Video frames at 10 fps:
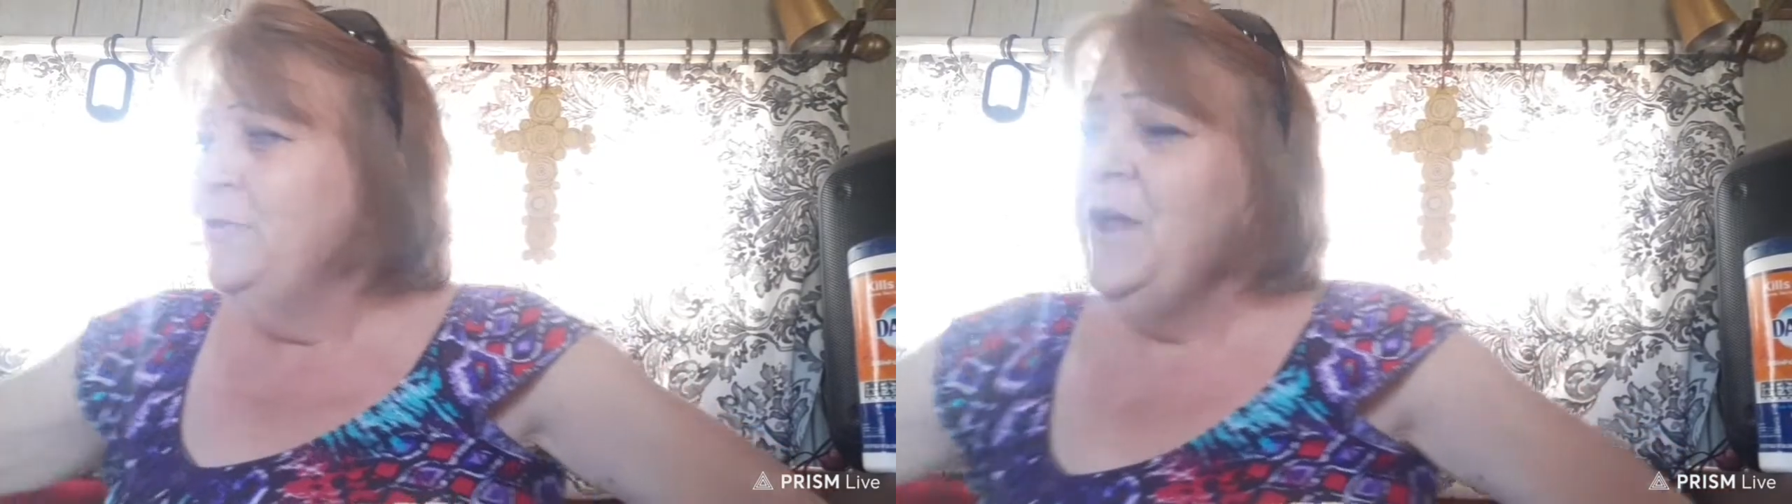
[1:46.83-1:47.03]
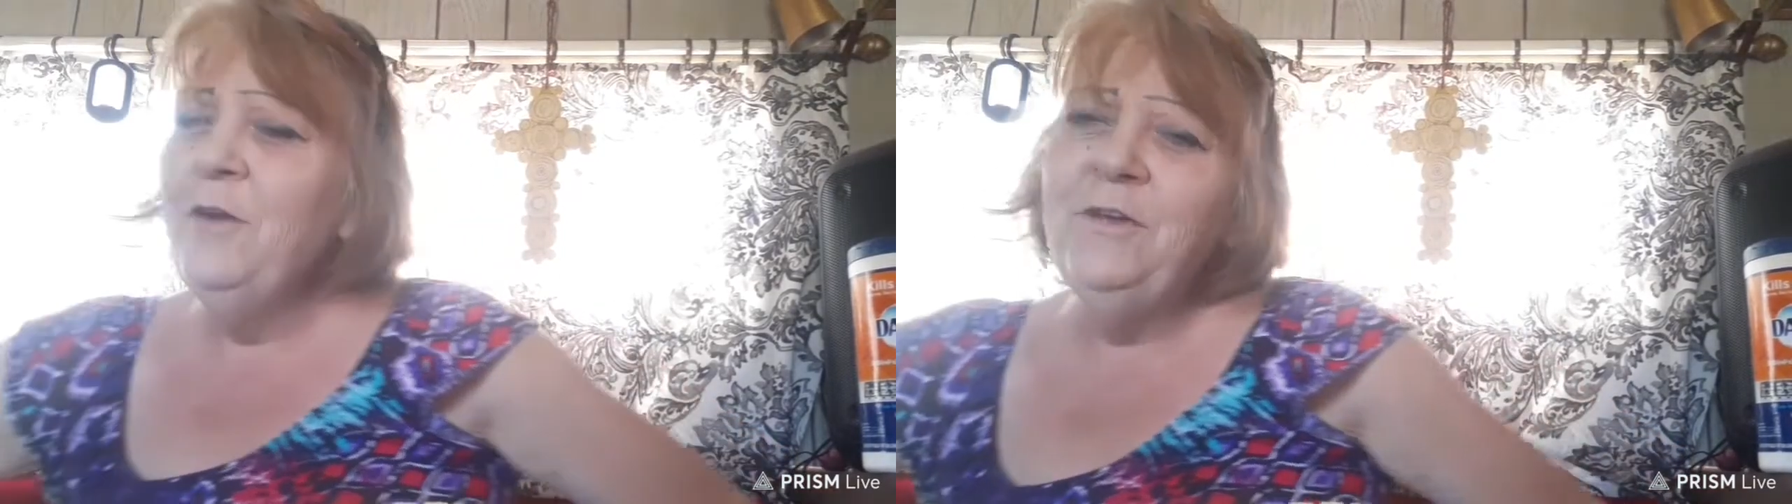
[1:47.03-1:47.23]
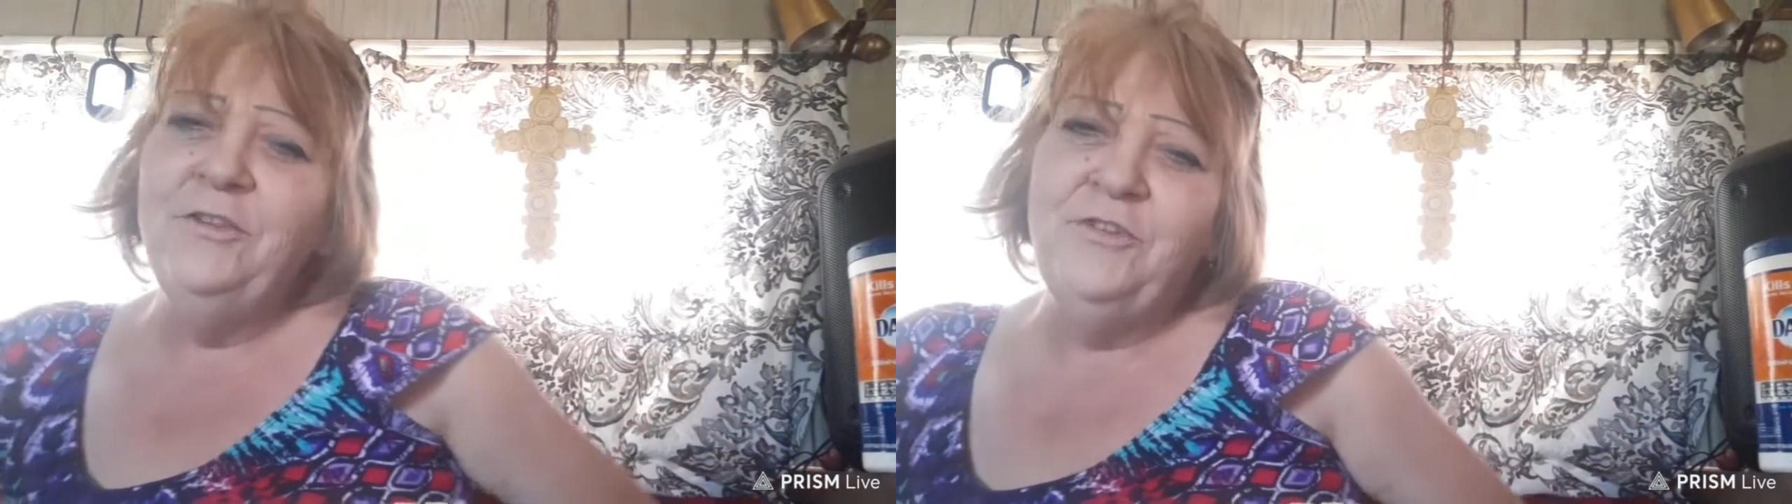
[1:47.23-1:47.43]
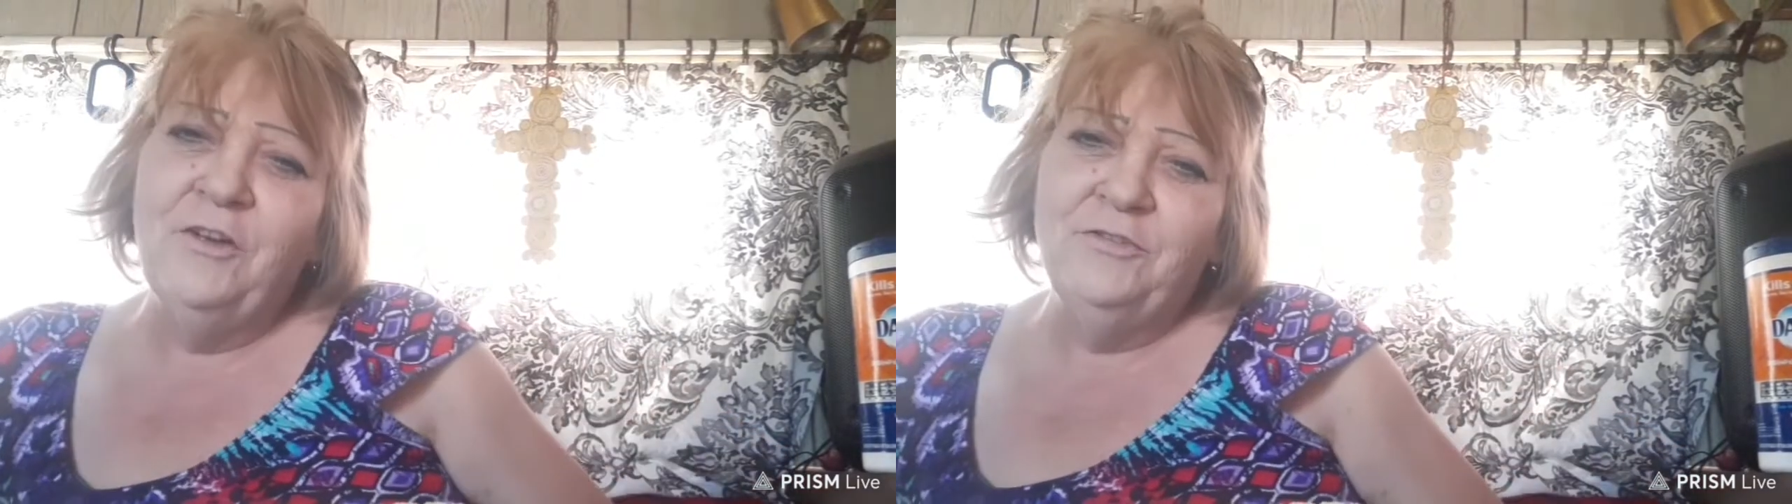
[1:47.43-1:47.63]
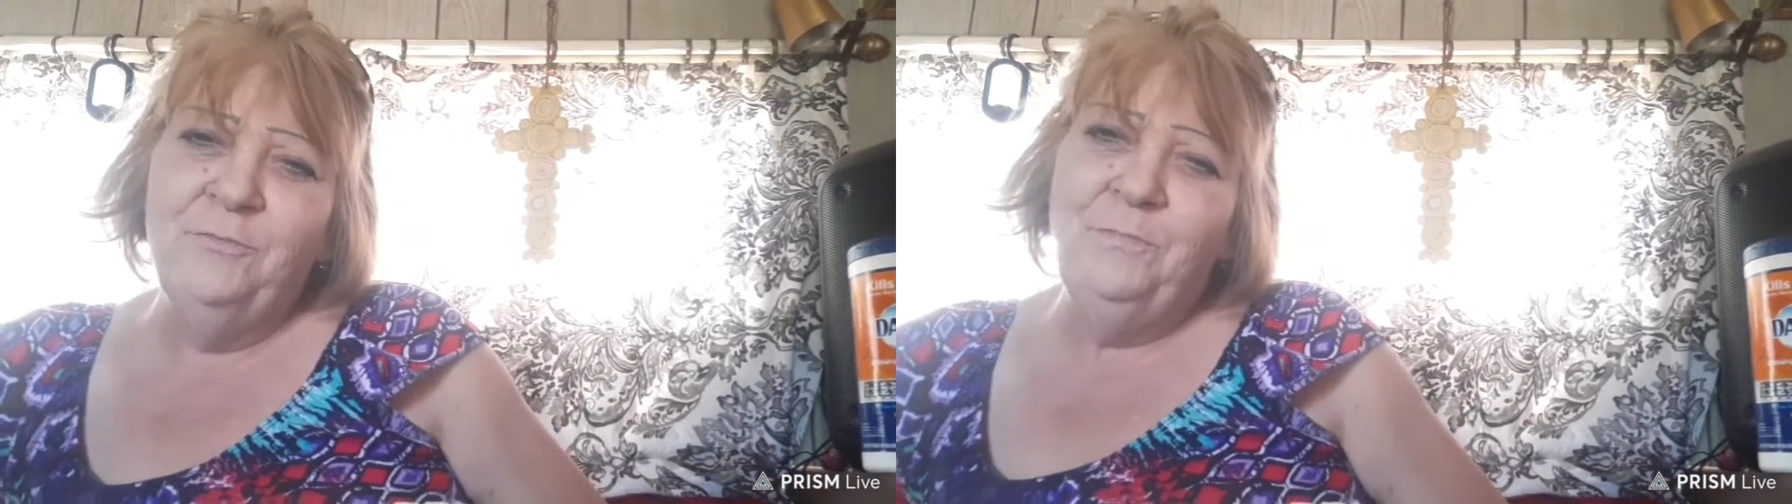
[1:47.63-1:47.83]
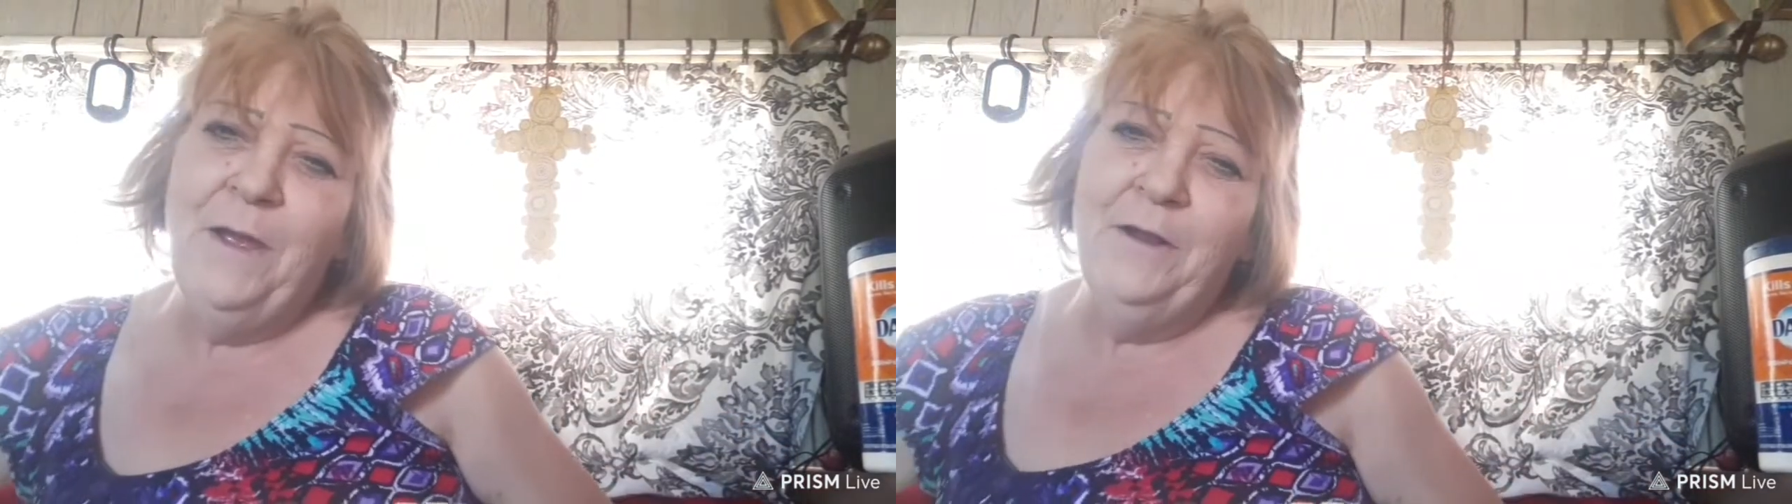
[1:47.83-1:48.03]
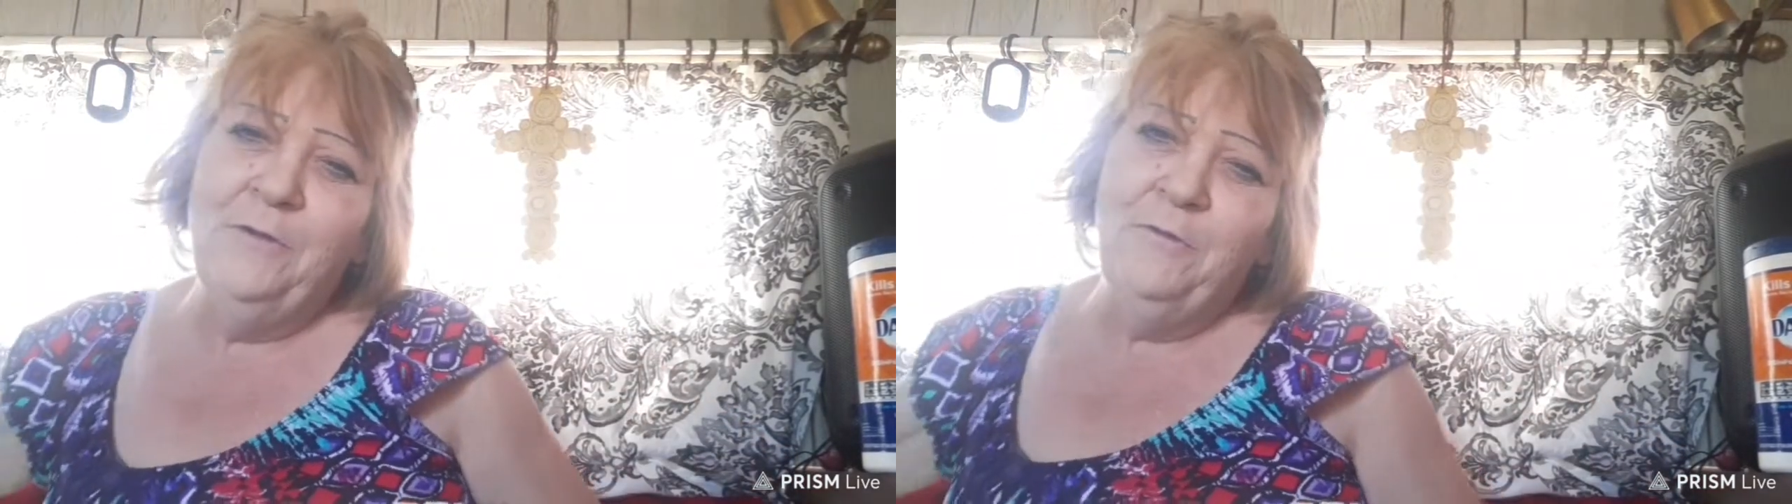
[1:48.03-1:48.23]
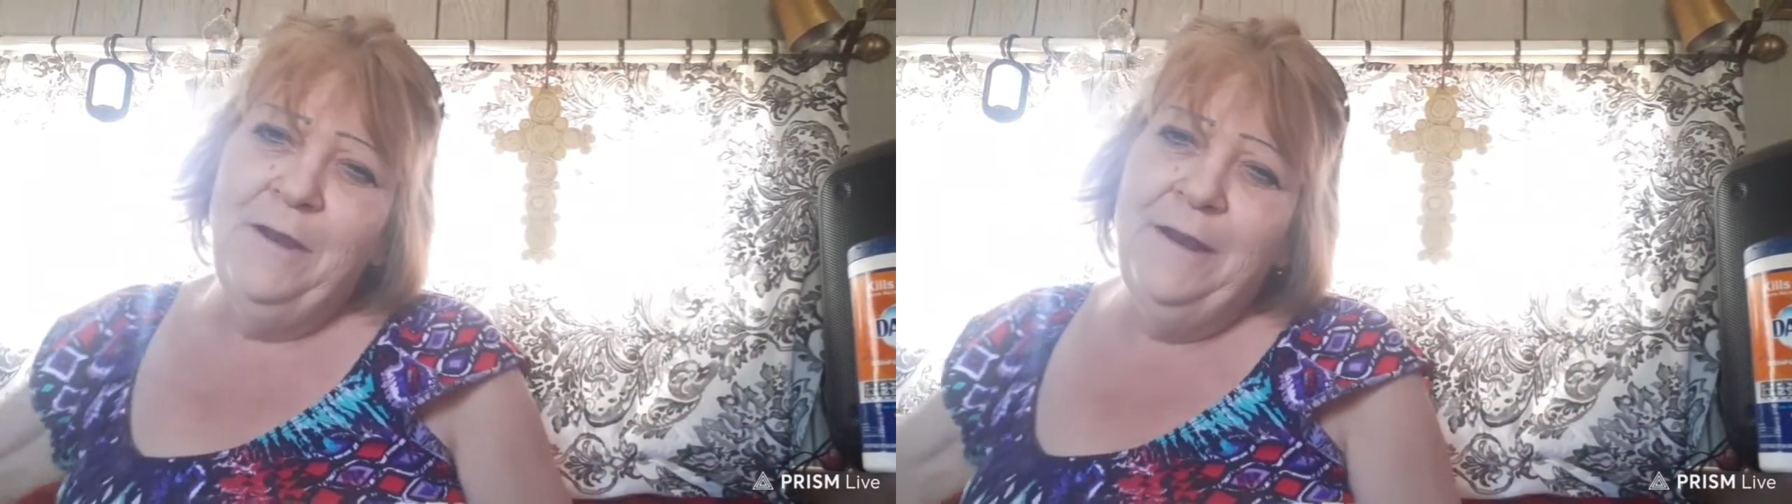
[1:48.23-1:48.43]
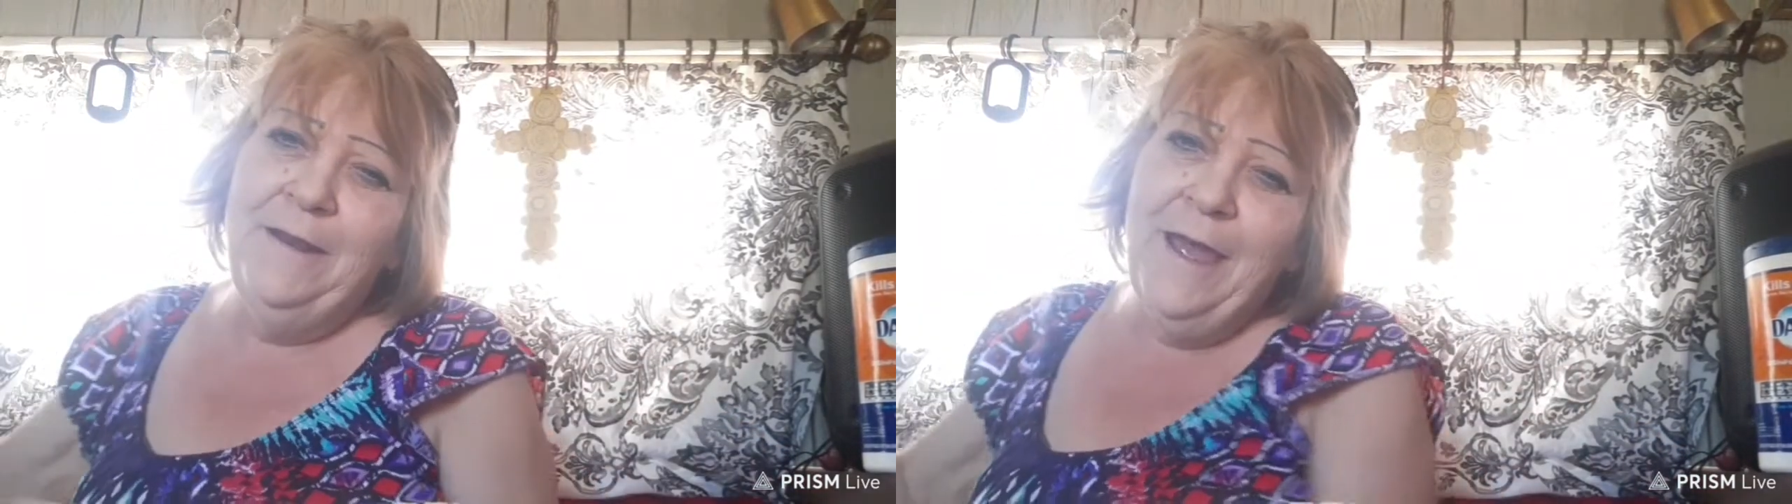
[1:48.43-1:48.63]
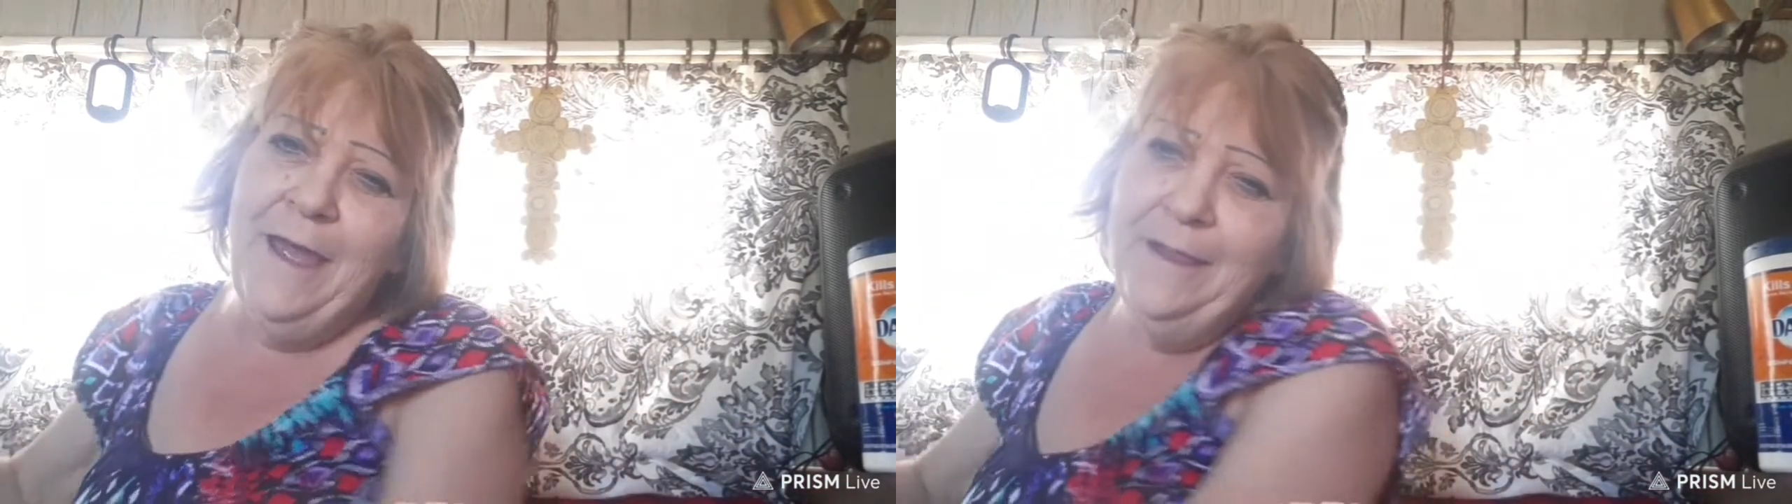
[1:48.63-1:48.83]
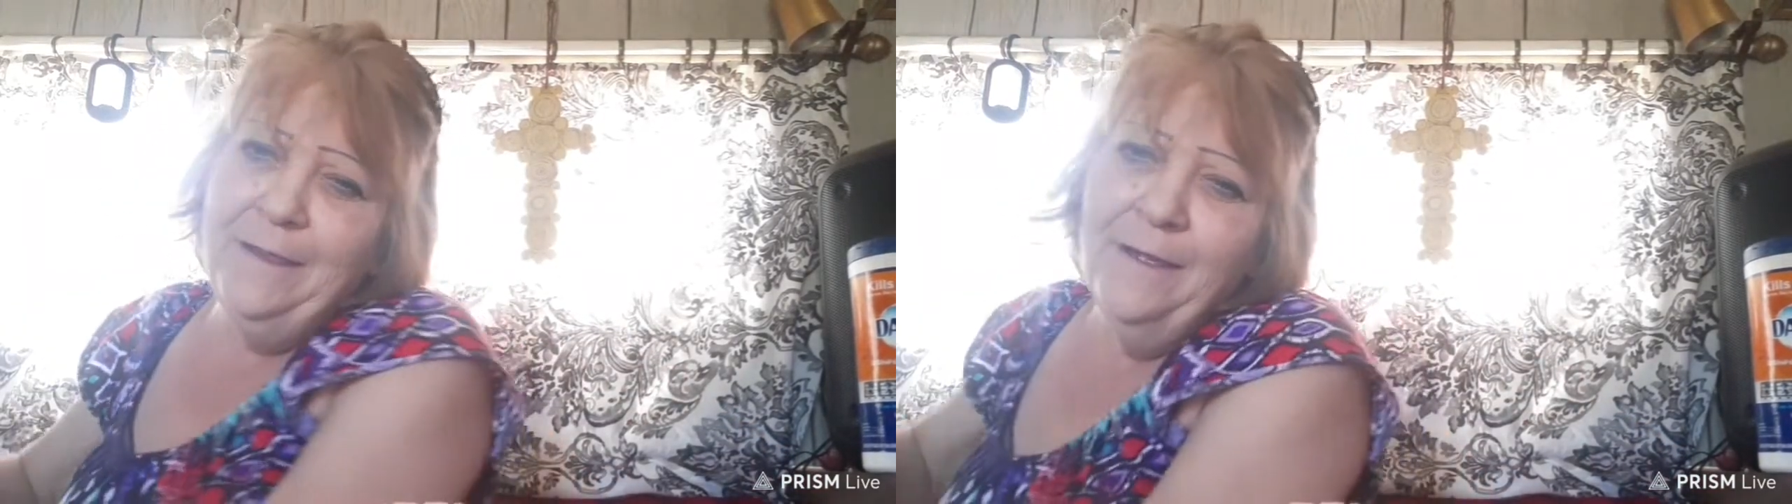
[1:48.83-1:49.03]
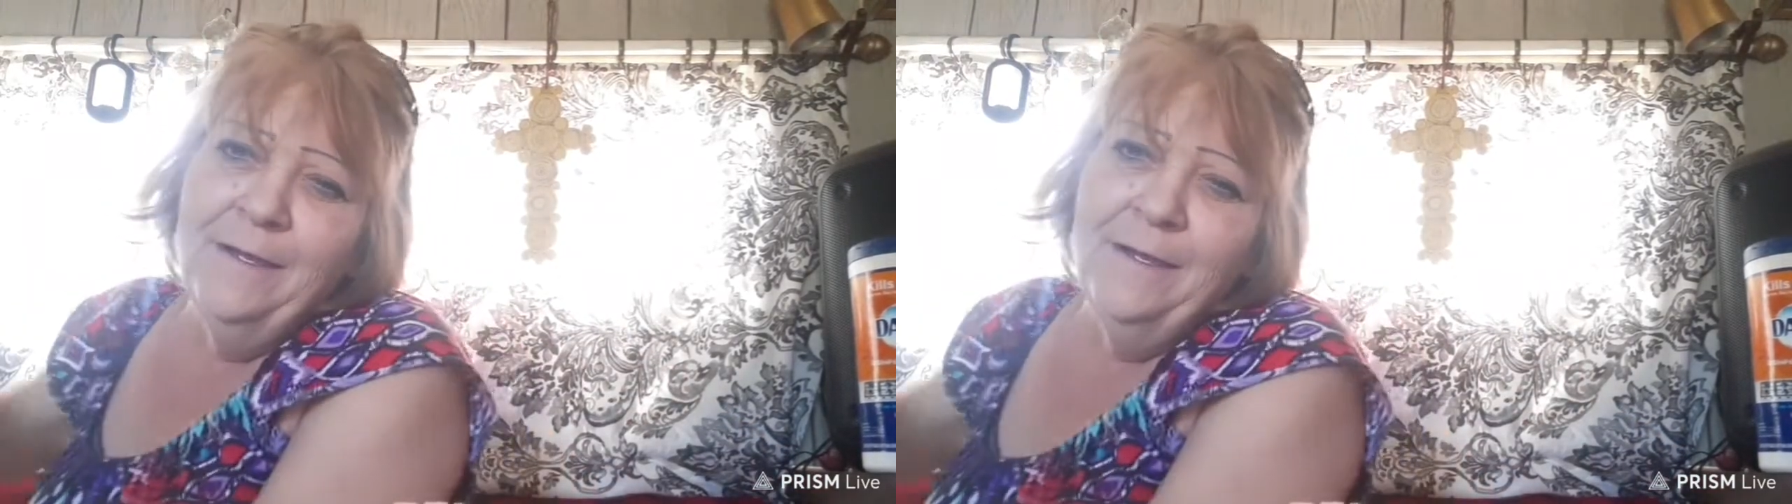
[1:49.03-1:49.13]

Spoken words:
Y'all get y'all some Pedigree today.